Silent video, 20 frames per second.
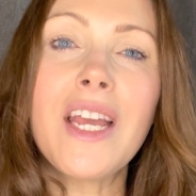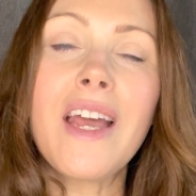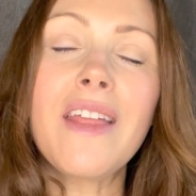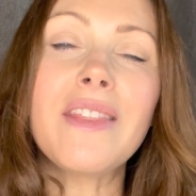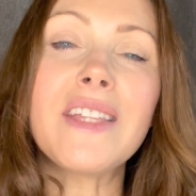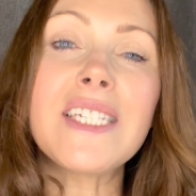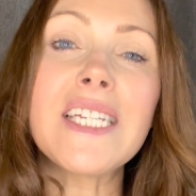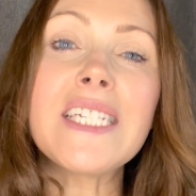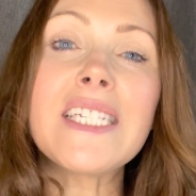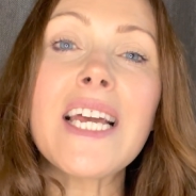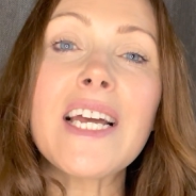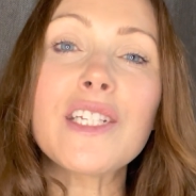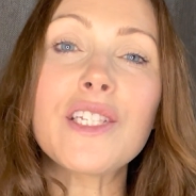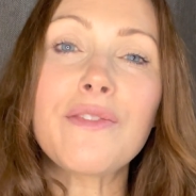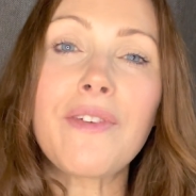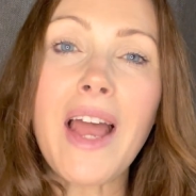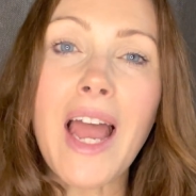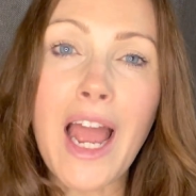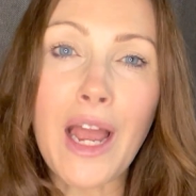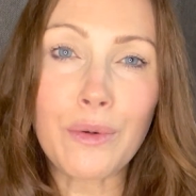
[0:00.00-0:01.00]
The details of
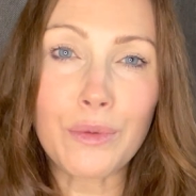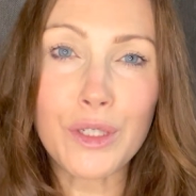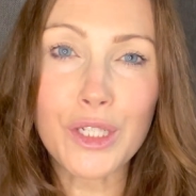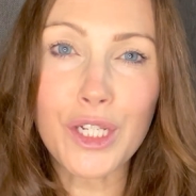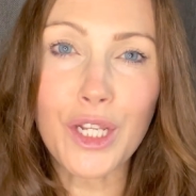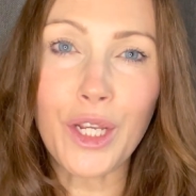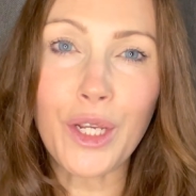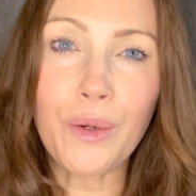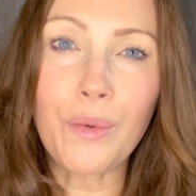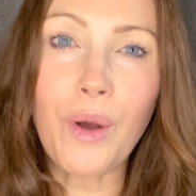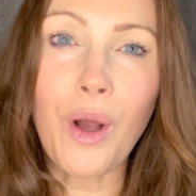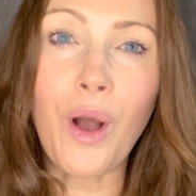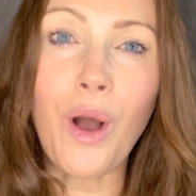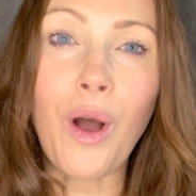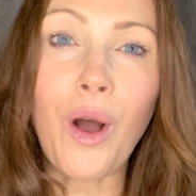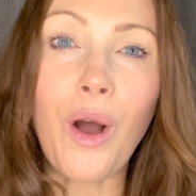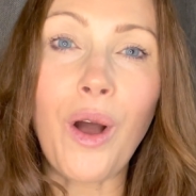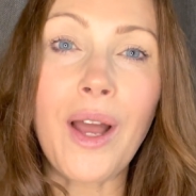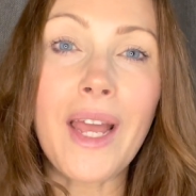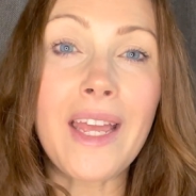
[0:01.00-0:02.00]
how to
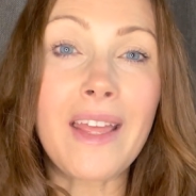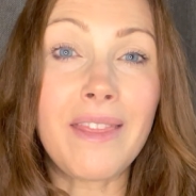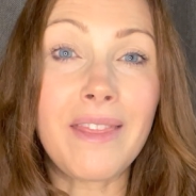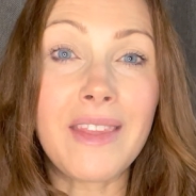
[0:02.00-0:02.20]
are in